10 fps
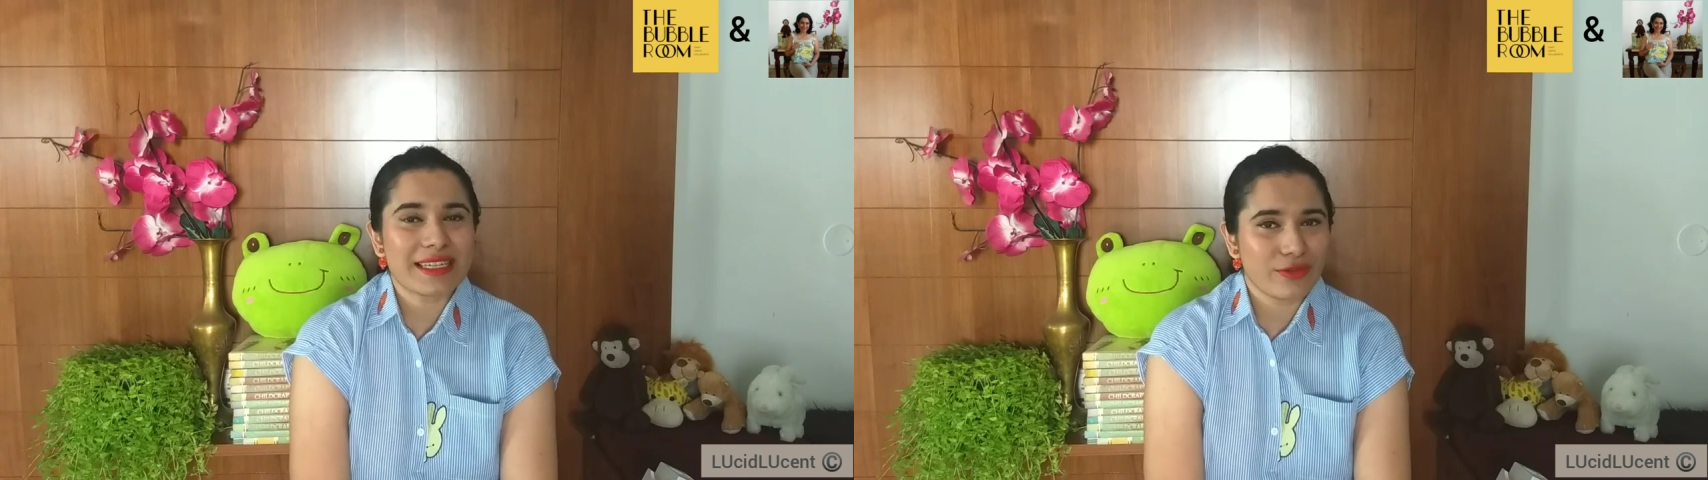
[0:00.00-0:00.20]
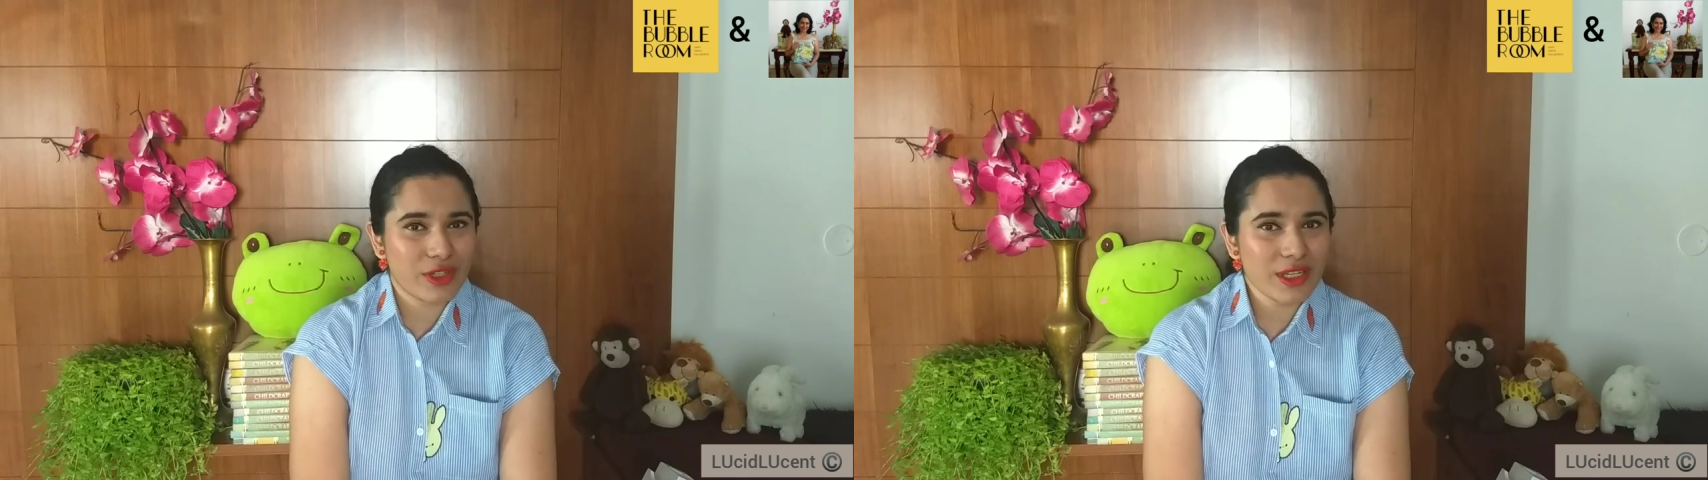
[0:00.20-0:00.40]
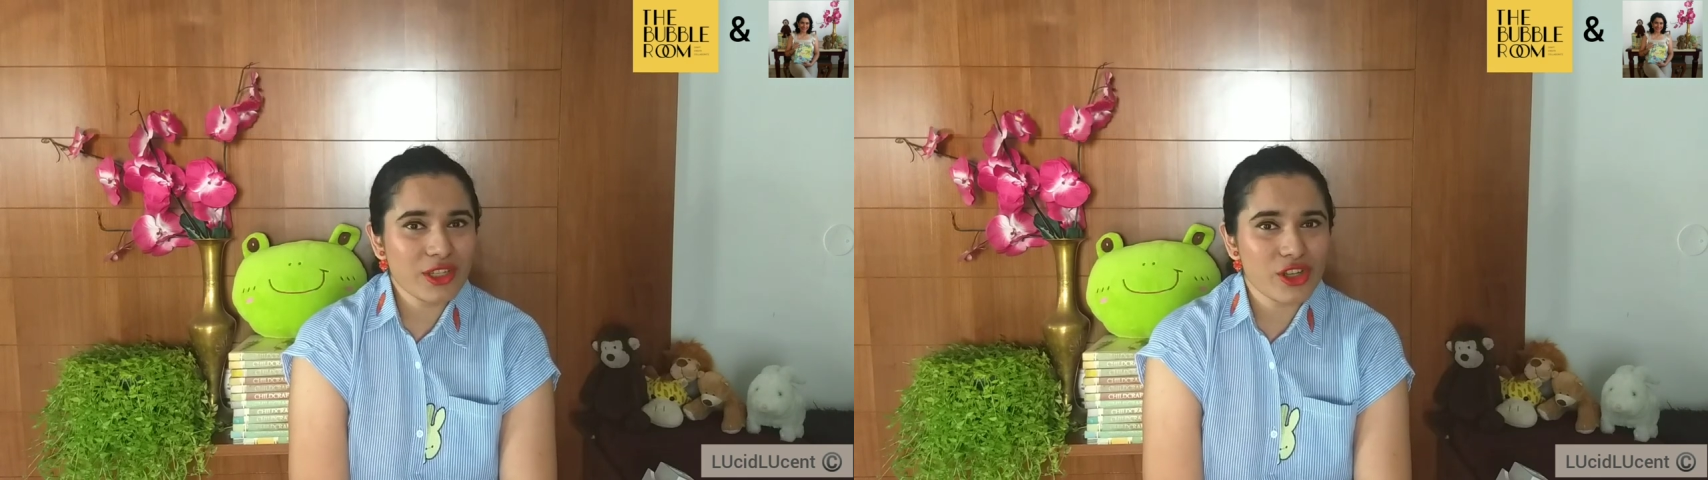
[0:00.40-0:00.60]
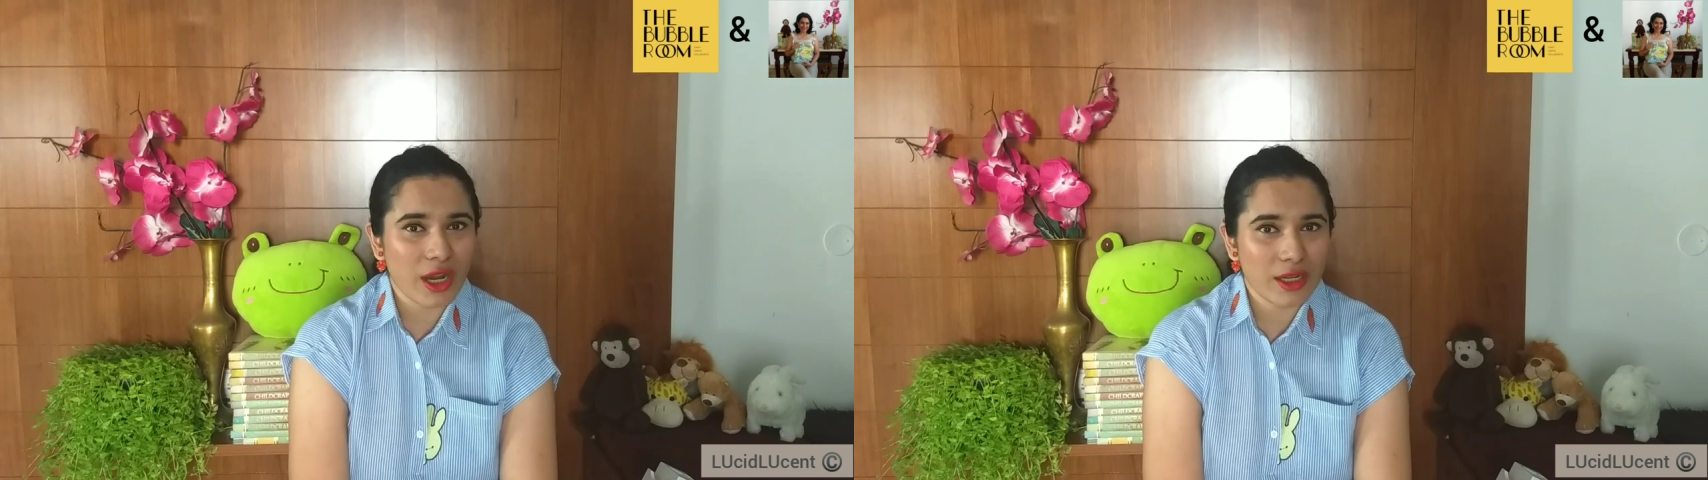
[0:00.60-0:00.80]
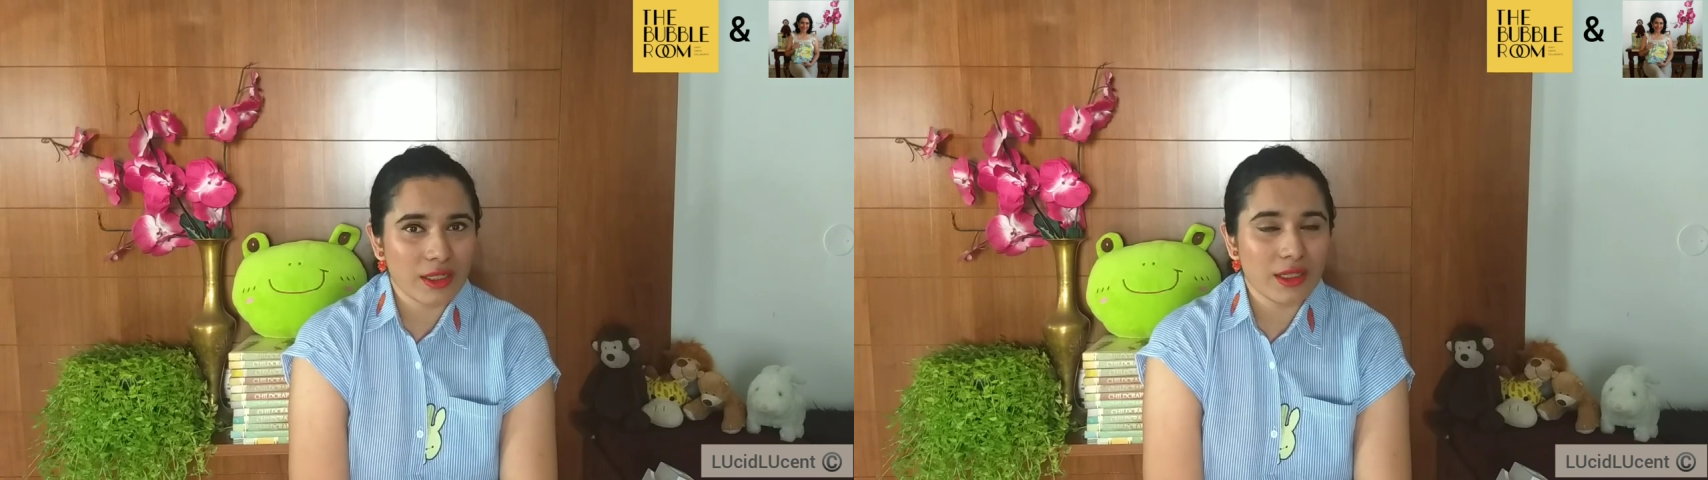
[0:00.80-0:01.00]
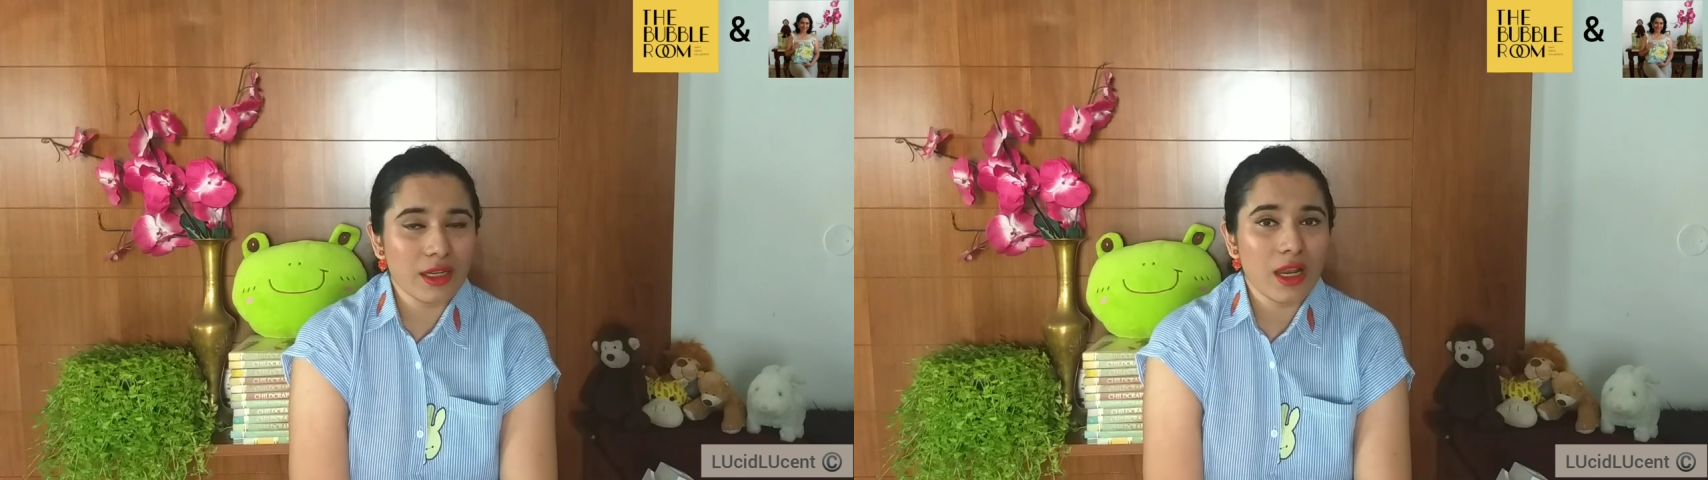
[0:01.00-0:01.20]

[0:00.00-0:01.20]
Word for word: lived in a jungle